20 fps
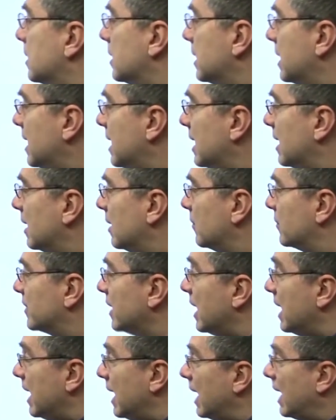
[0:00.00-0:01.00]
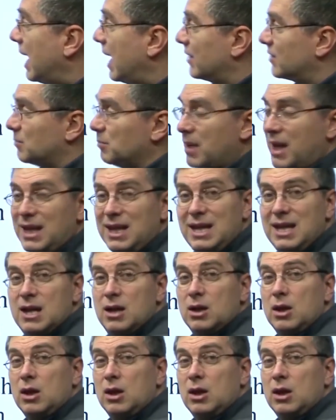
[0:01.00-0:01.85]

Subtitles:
leaves. It has many